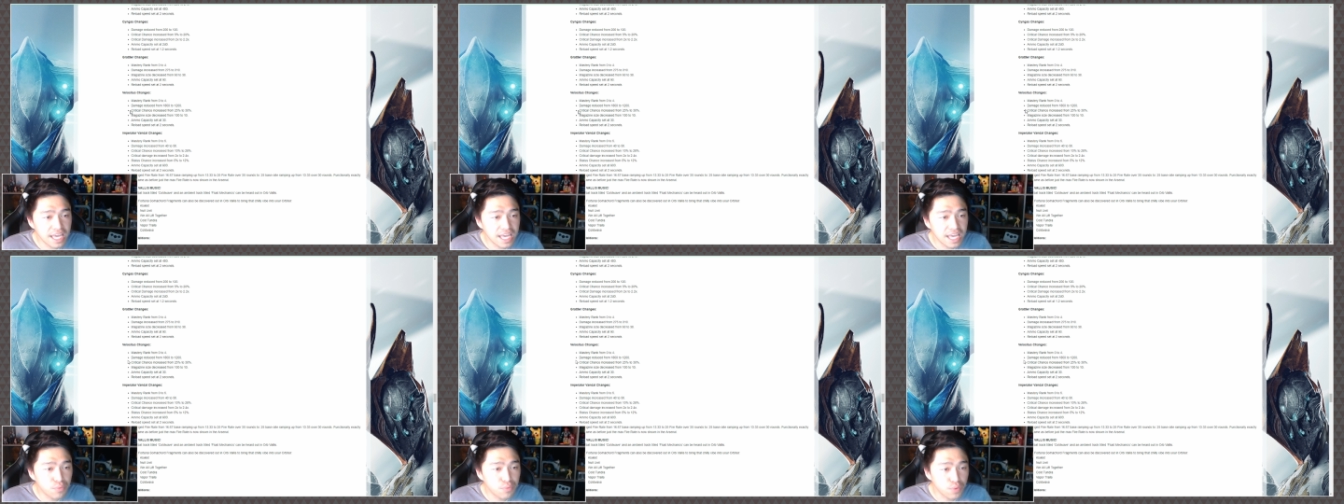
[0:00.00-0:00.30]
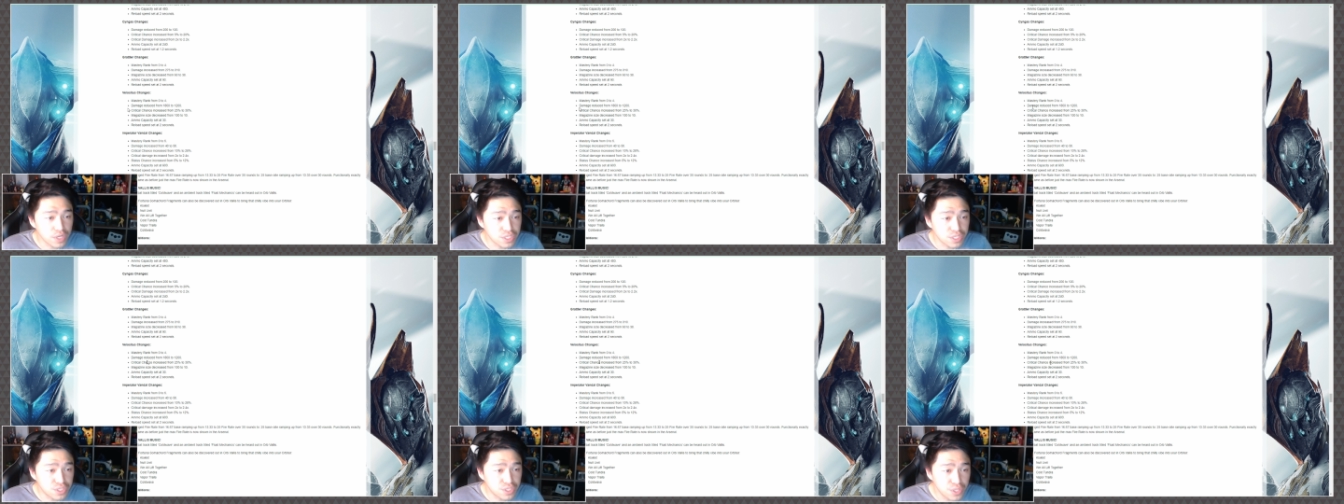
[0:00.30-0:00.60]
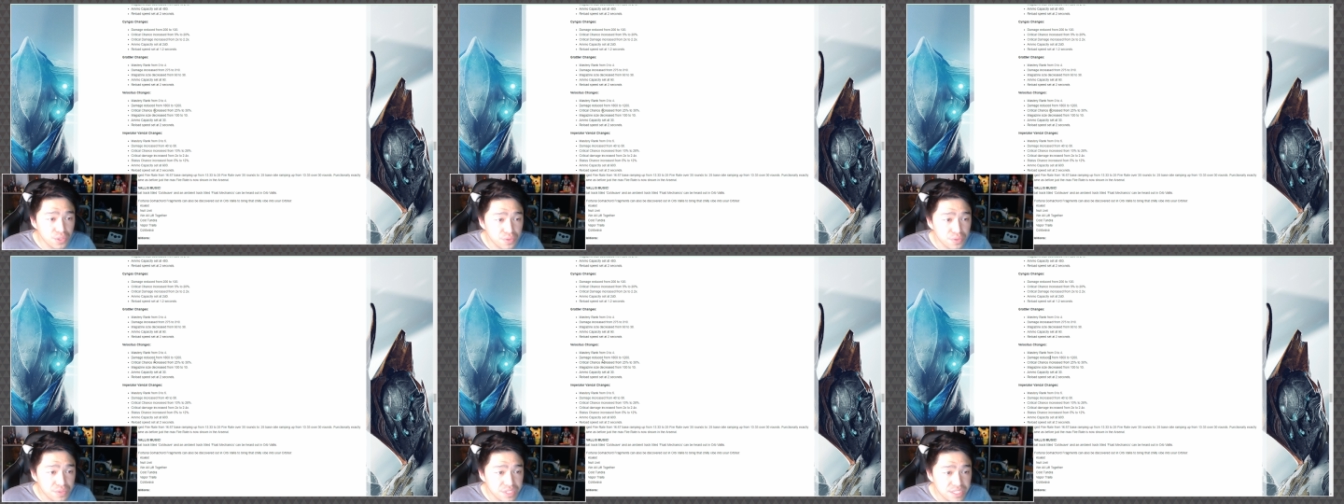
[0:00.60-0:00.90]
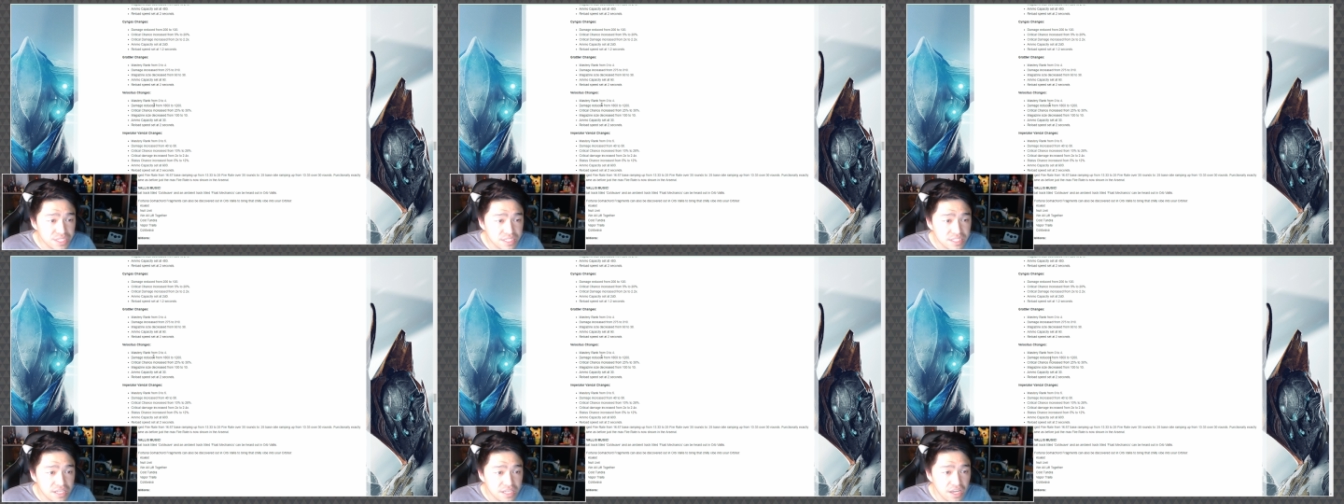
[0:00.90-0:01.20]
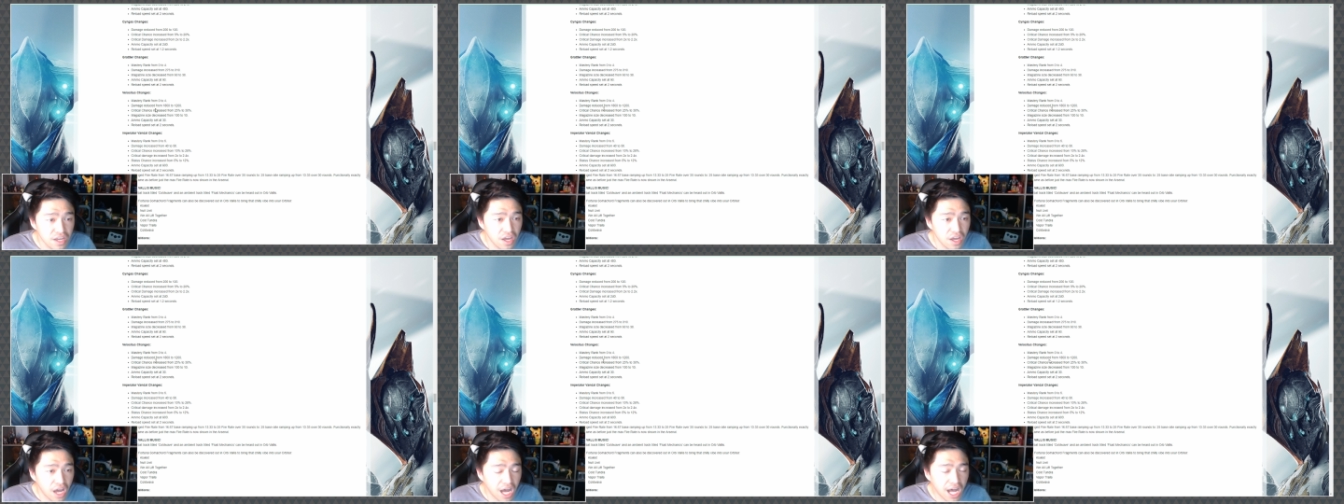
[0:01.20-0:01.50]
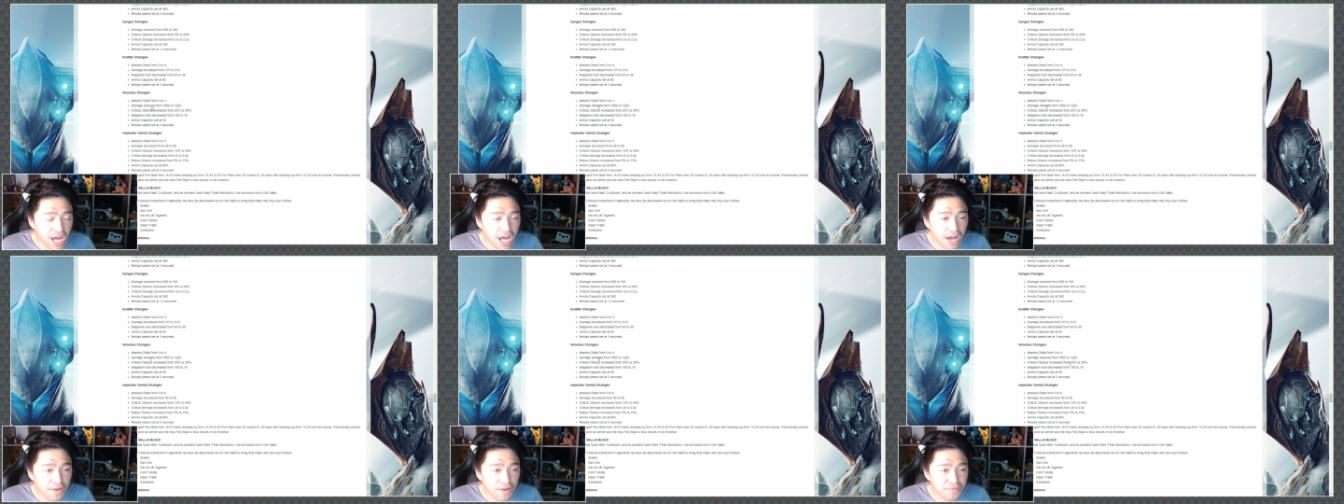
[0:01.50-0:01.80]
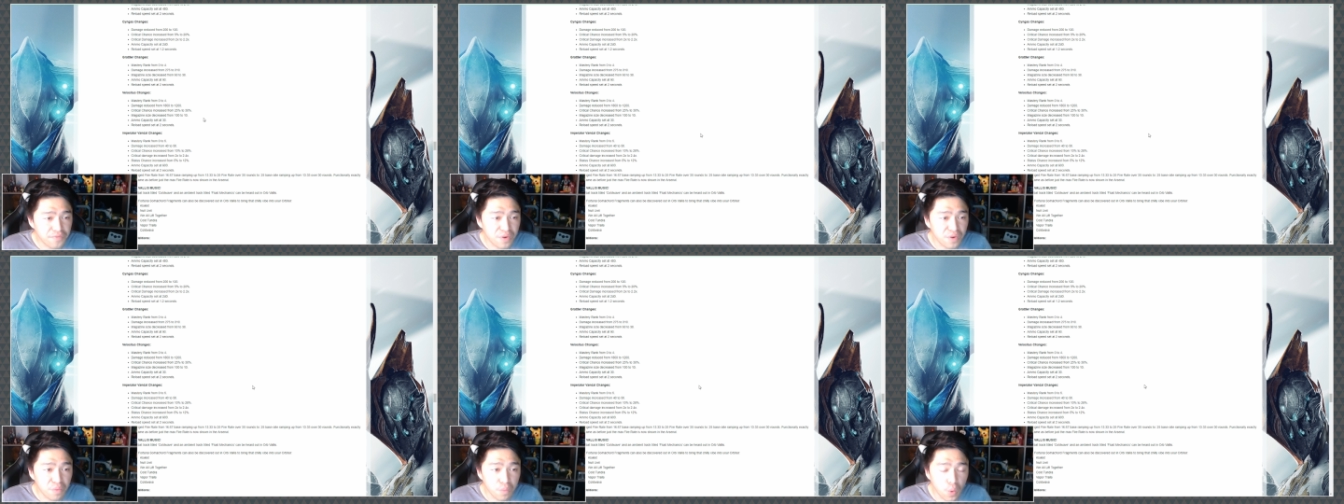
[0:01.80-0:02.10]
reduced uh,
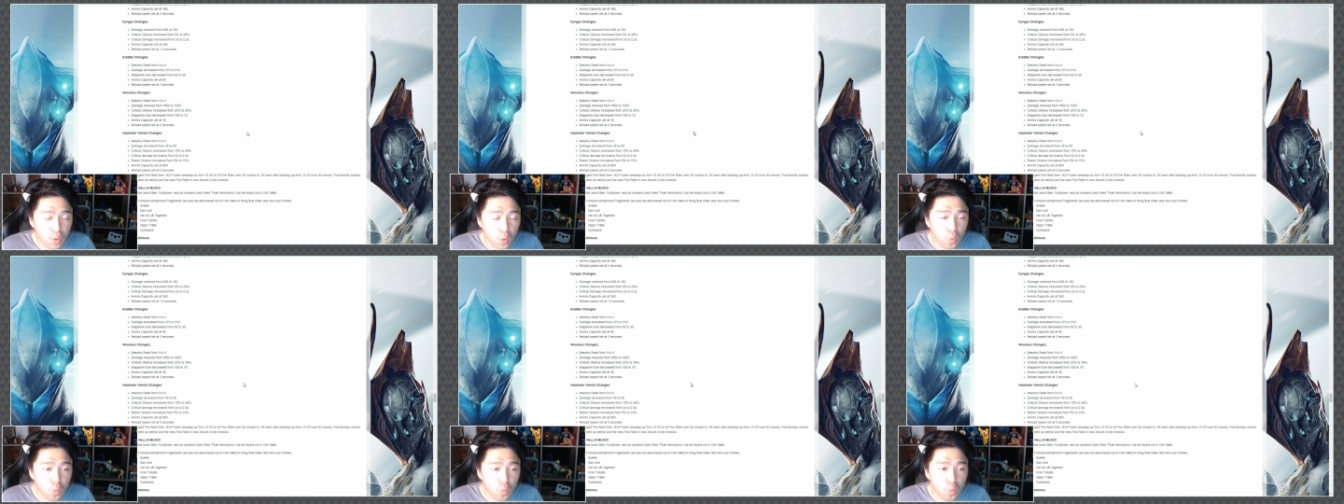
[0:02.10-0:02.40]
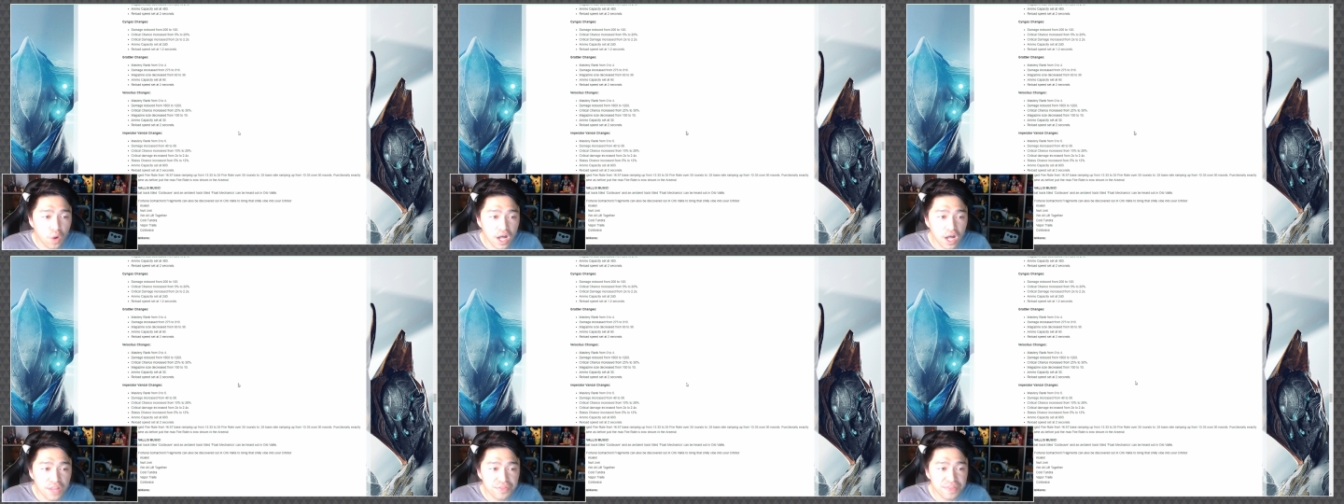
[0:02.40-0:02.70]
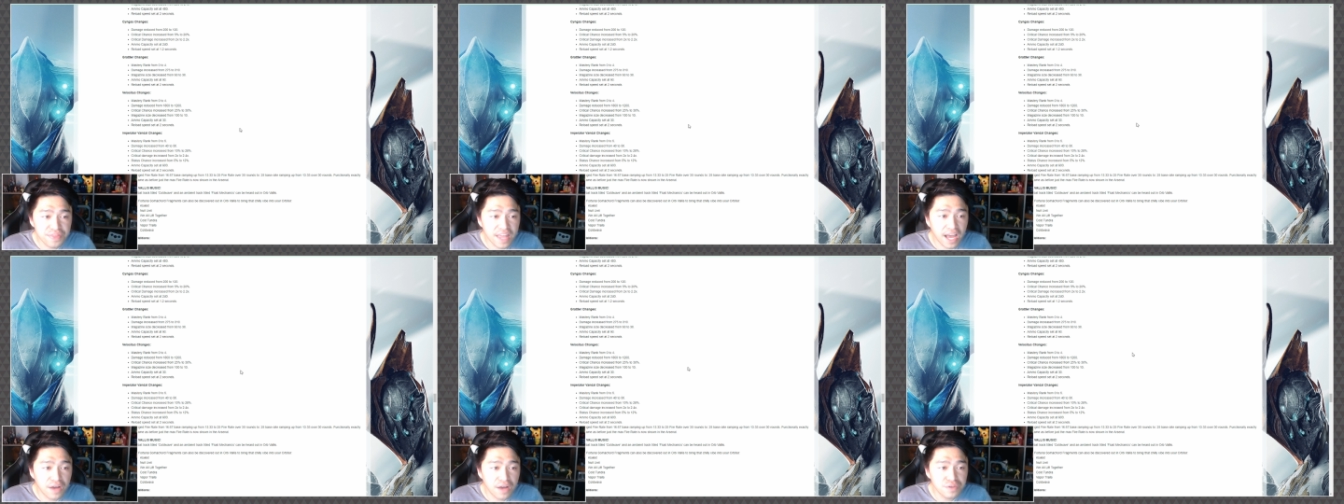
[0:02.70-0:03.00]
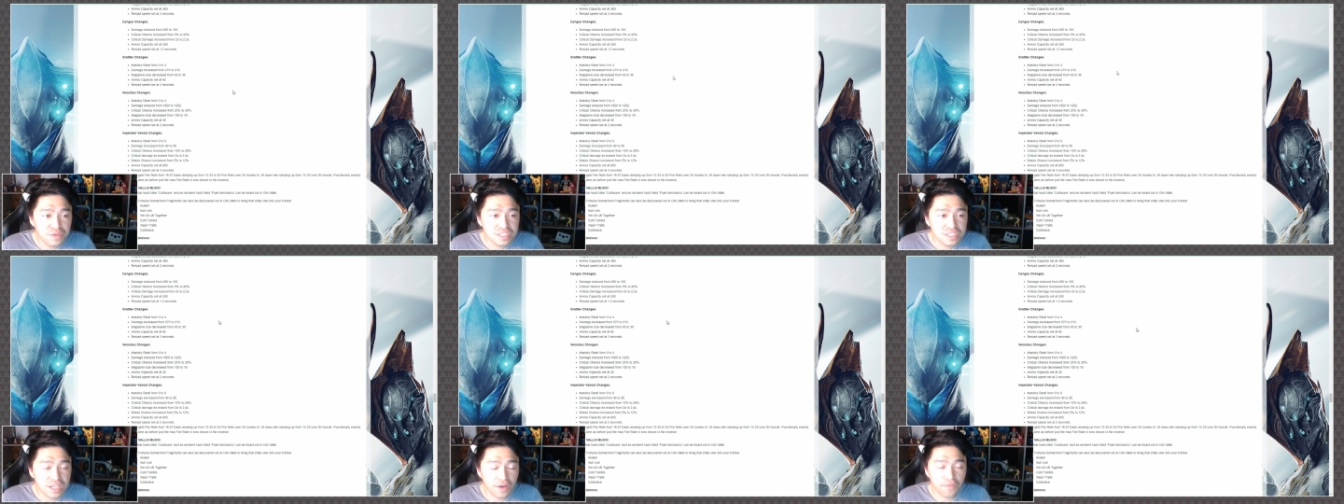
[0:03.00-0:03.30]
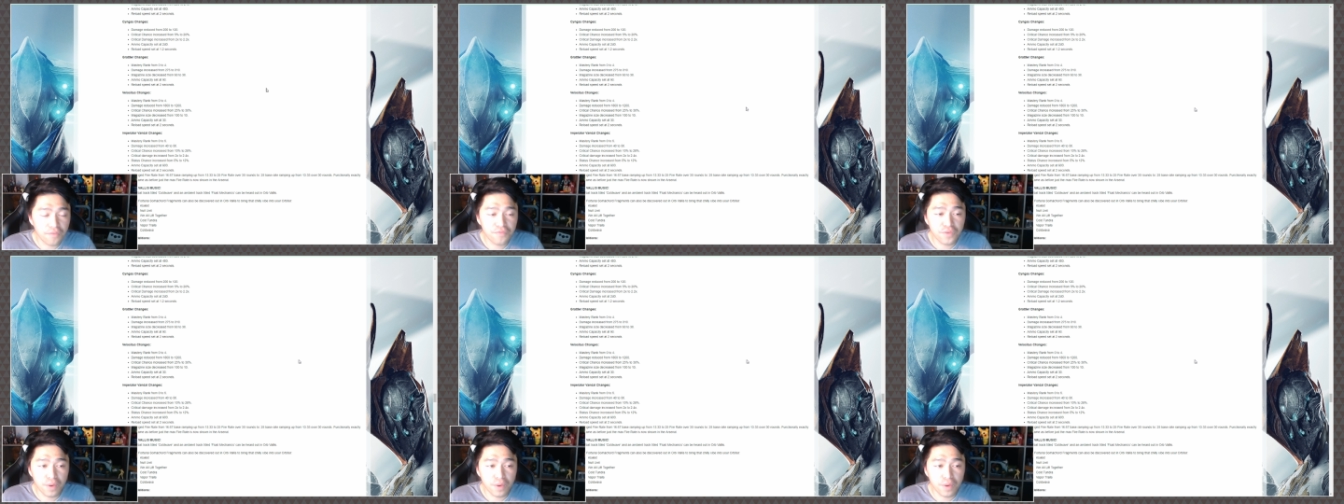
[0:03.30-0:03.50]
from 1,000